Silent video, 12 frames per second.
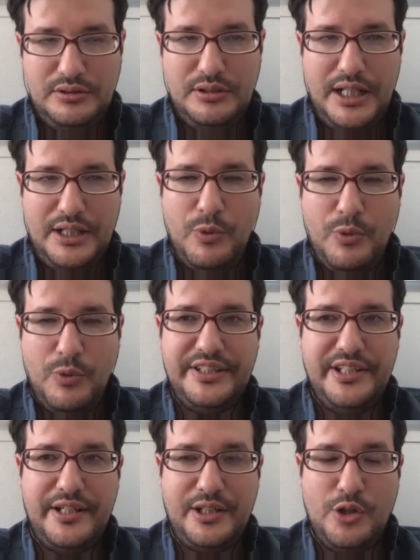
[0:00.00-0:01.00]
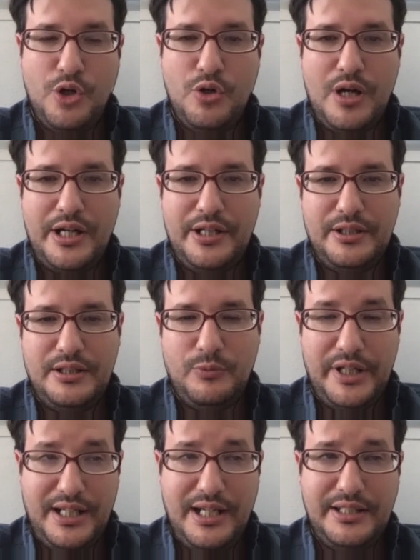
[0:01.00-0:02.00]
Like 1 year ago,
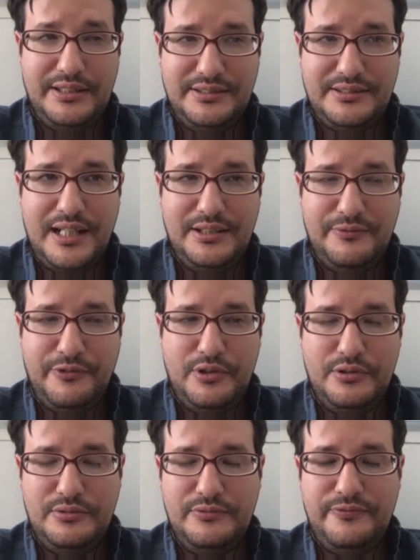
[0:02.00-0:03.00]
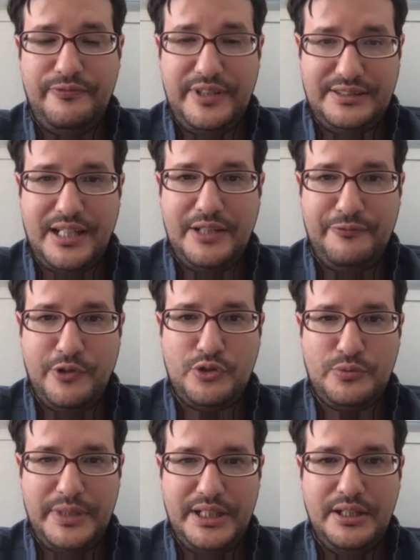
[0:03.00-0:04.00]
when I installed for first time
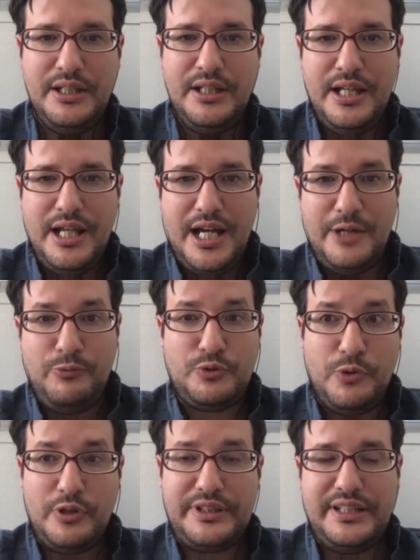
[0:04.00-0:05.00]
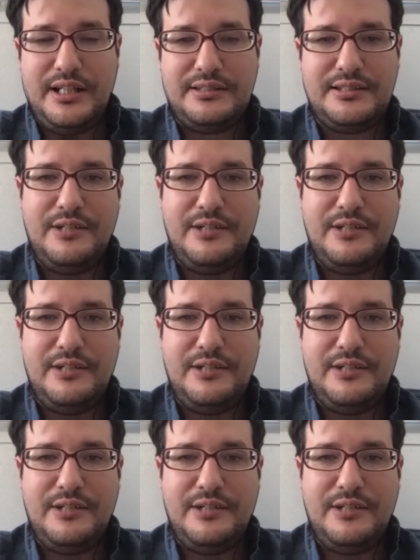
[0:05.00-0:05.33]
FocusMe, I was working as a